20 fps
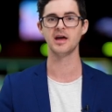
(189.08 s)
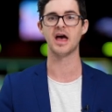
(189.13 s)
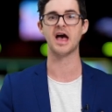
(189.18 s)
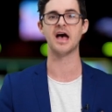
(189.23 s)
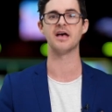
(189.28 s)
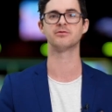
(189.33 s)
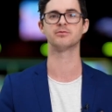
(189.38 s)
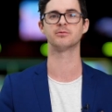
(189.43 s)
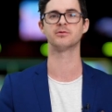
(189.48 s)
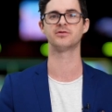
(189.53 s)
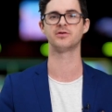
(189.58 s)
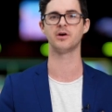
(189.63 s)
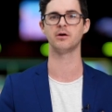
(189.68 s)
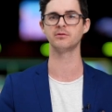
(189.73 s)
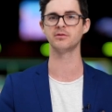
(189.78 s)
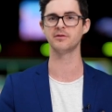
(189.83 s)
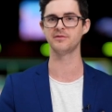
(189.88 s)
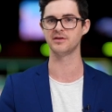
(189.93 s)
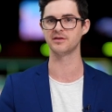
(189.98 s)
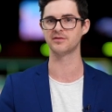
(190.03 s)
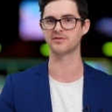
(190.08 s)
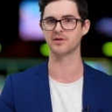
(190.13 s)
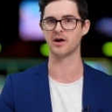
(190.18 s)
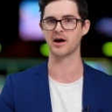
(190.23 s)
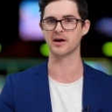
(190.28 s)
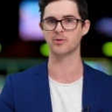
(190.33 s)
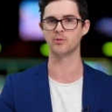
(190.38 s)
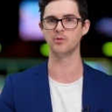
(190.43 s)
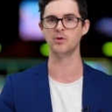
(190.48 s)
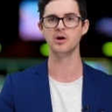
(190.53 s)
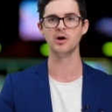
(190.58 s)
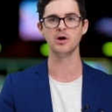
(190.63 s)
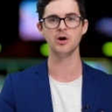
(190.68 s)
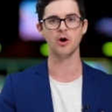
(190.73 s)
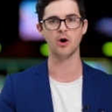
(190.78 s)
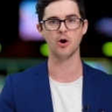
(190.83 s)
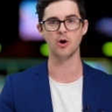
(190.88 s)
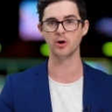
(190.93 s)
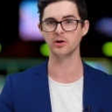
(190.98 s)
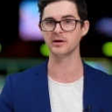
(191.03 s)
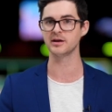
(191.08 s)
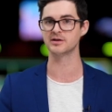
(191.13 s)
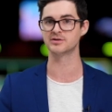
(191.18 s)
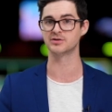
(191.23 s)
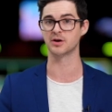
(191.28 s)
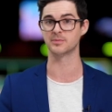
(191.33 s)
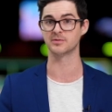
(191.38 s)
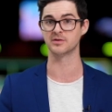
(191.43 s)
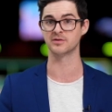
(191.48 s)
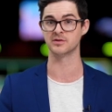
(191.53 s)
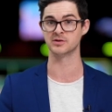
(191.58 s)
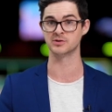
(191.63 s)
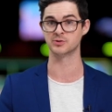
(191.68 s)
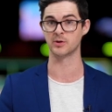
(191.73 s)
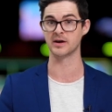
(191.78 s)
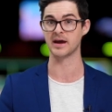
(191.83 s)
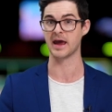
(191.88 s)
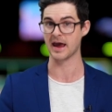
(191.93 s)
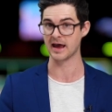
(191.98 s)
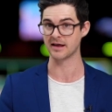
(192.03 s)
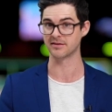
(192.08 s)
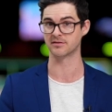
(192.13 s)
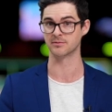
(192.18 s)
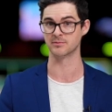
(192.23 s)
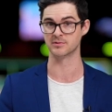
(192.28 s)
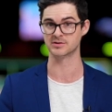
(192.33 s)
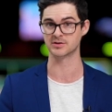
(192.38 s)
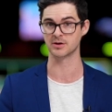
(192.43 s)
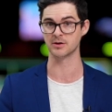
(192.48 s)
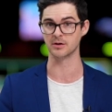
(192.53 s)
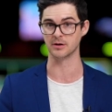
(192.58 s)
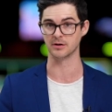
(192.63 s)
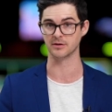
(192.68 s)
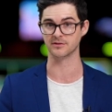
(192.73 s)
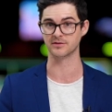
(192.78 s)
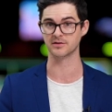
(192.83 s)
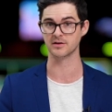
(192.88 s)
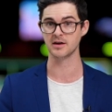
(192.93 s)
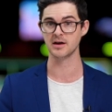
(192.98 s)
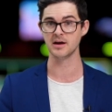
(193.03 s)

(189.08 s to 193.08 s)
As a result of this cycle, early adopters enjoy handsome returns.